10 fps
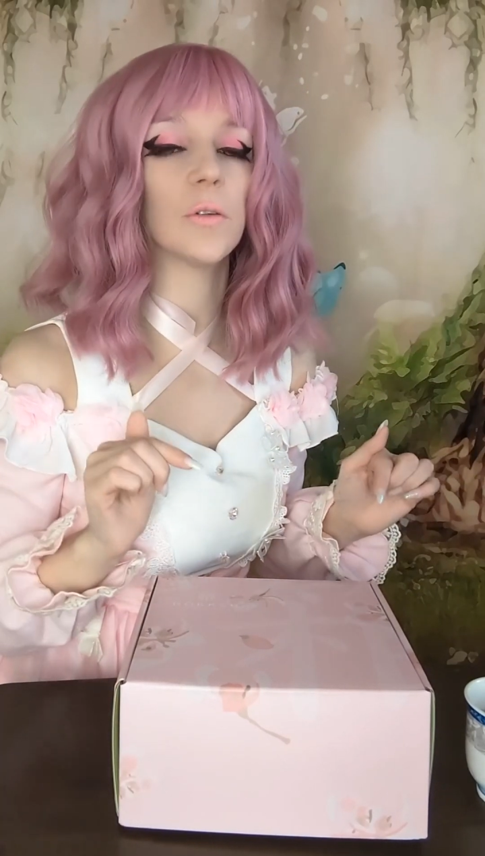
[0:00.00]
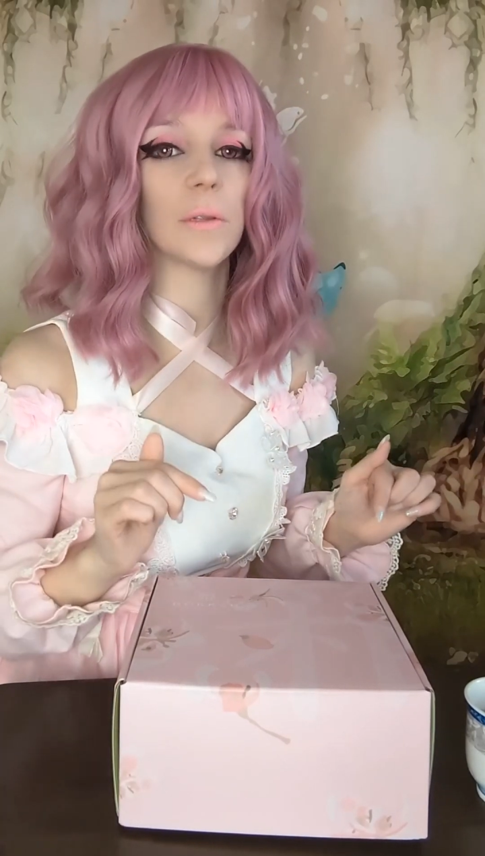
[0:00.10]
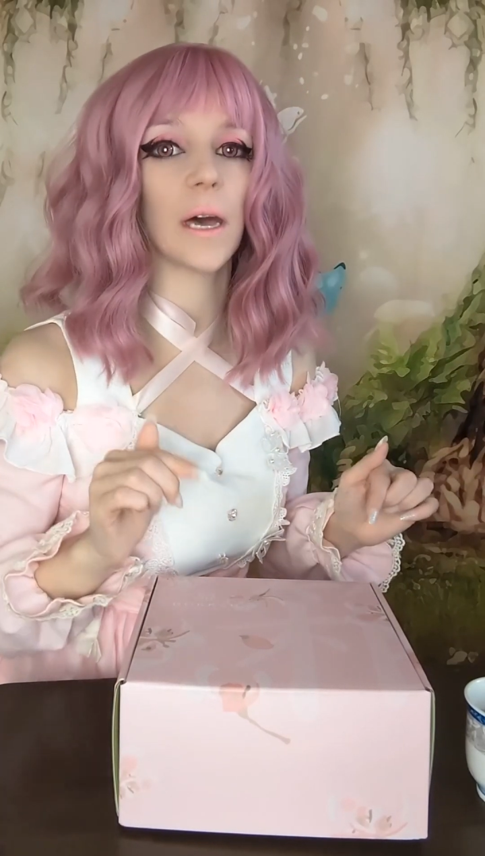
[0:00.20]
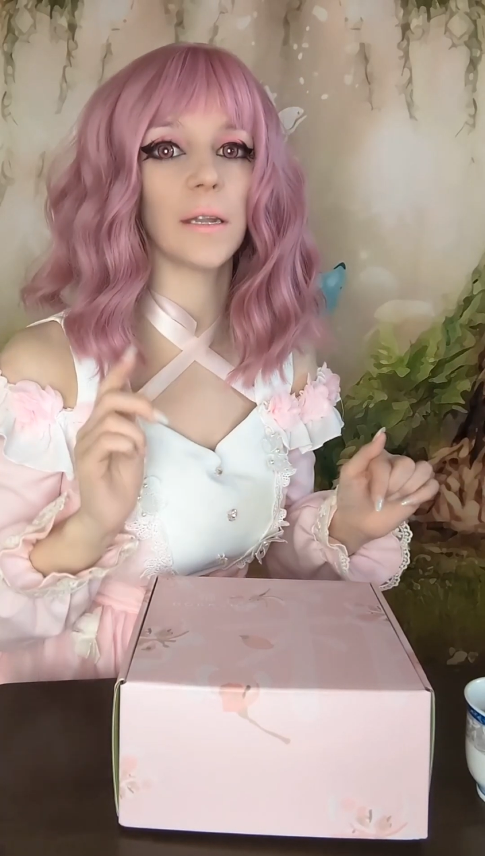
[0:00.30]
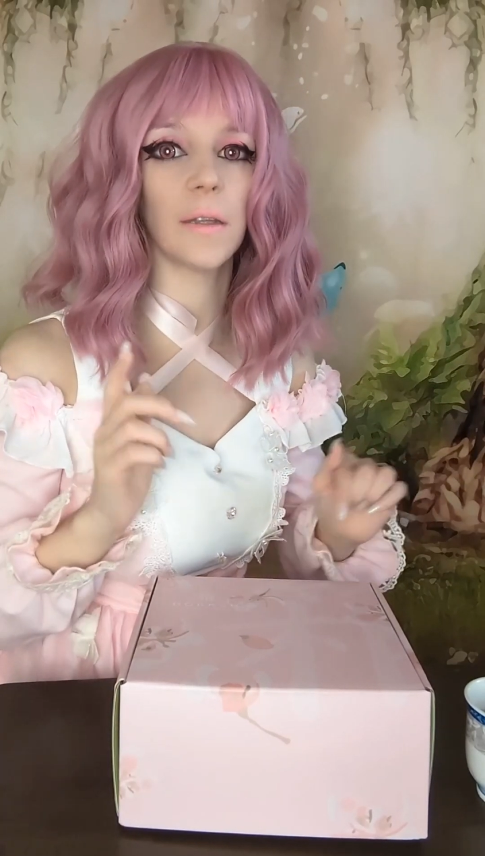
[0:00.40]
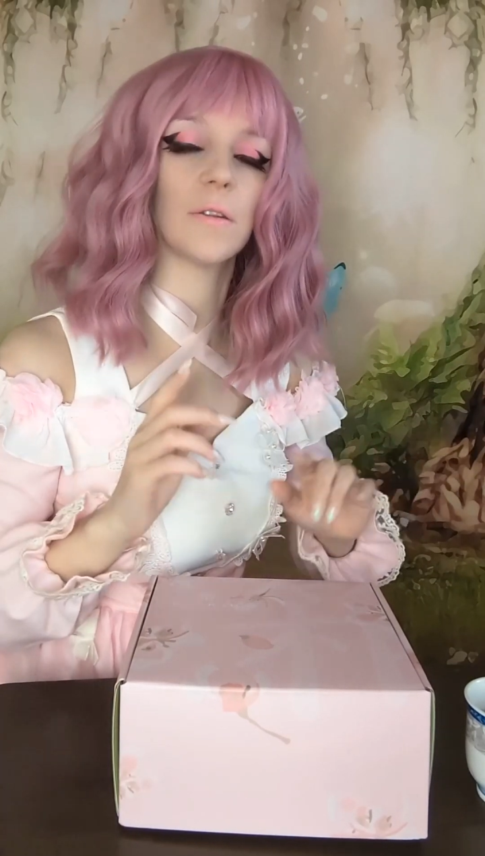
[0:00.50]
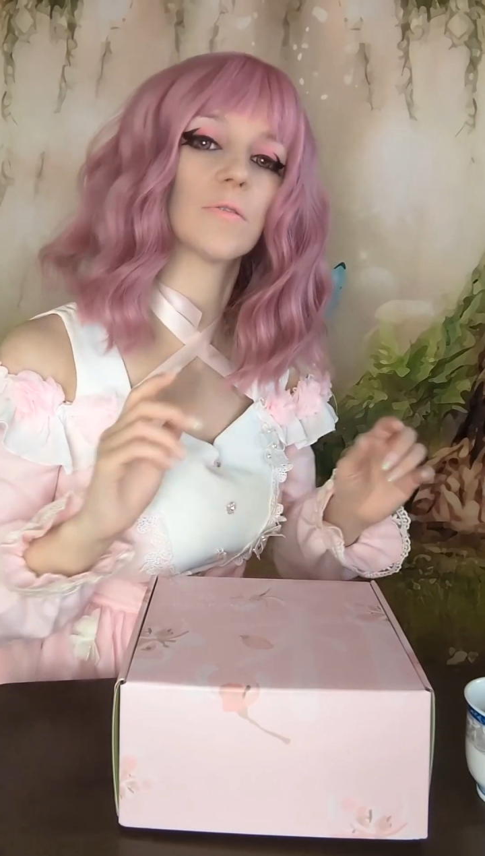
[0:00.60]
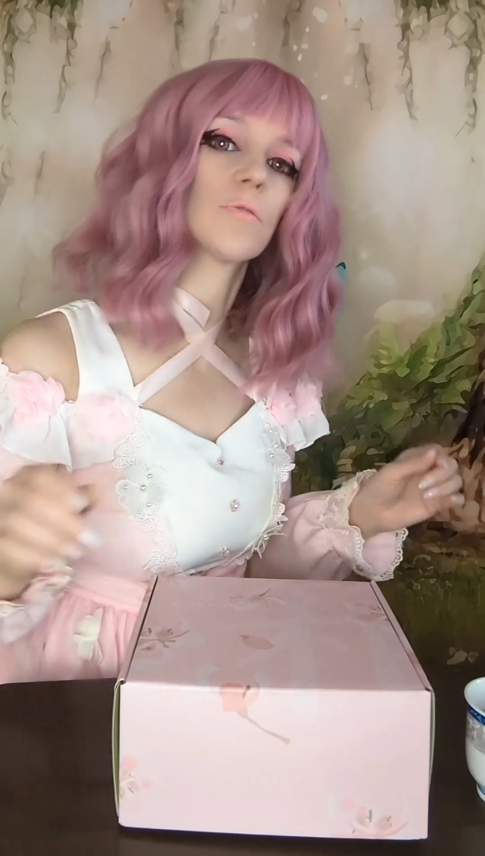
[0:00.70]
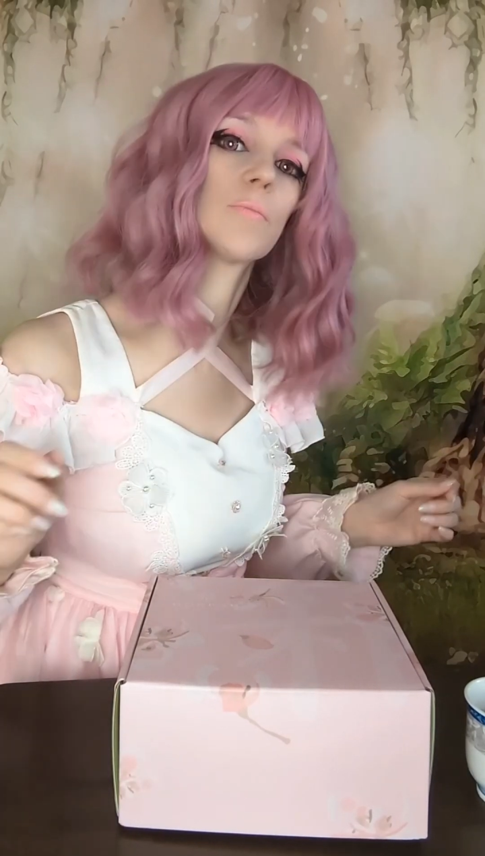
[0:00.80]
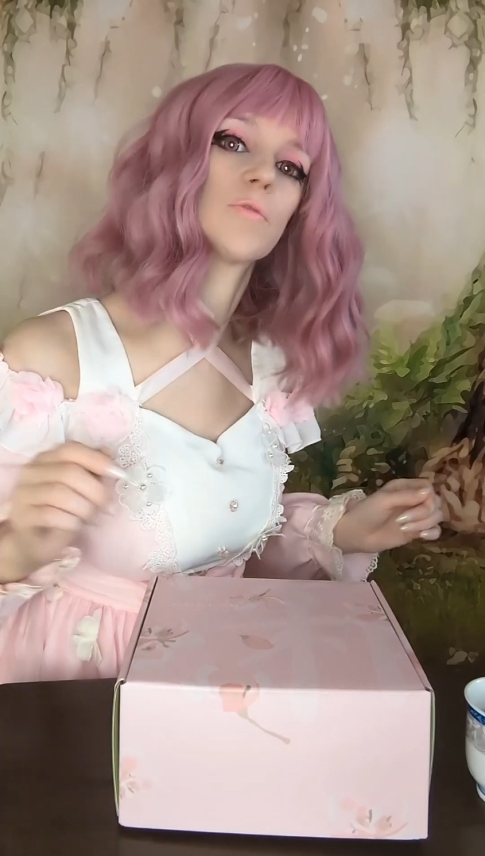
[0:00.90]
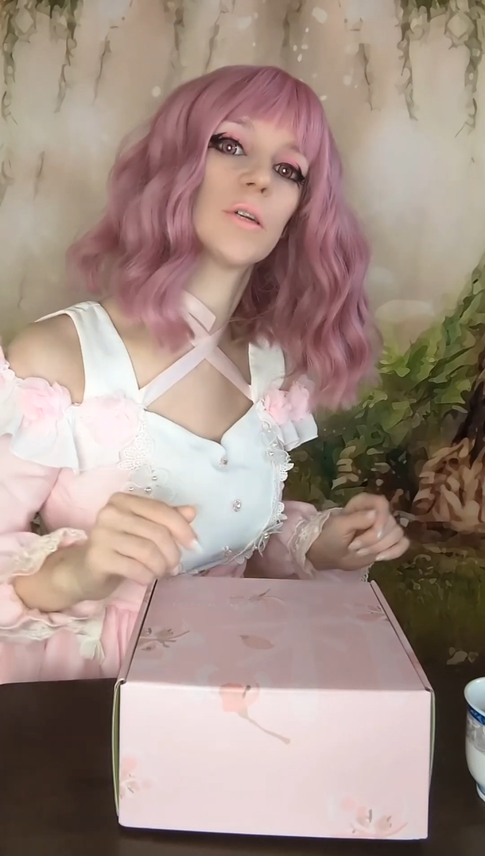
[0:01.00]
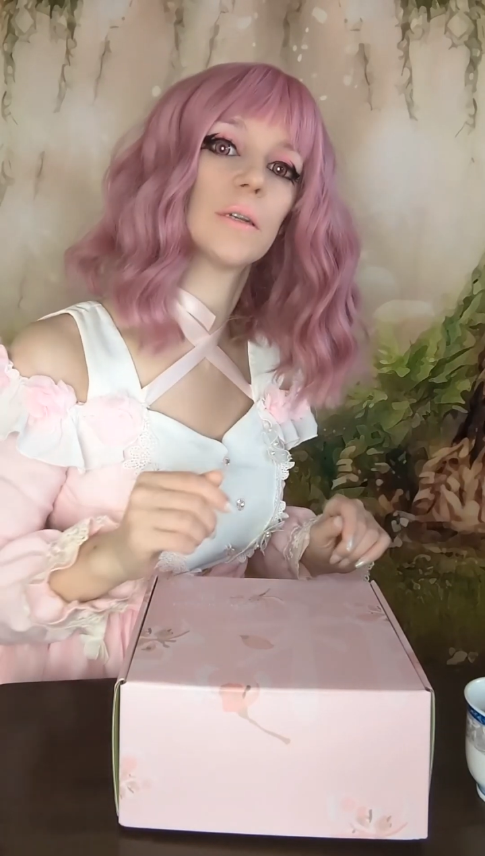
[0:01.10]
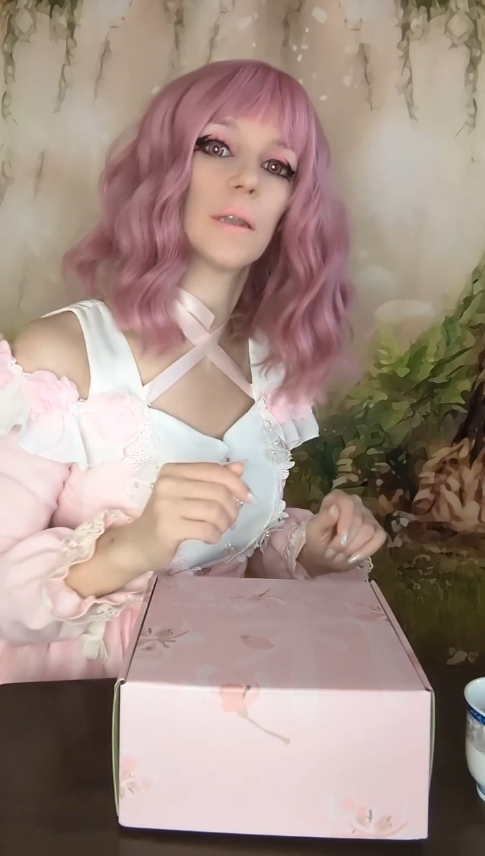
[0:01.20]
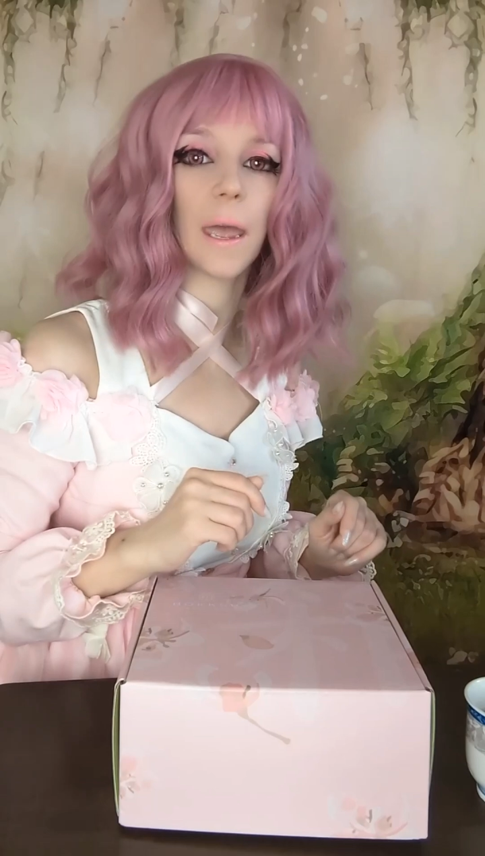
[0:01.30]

do that in the description,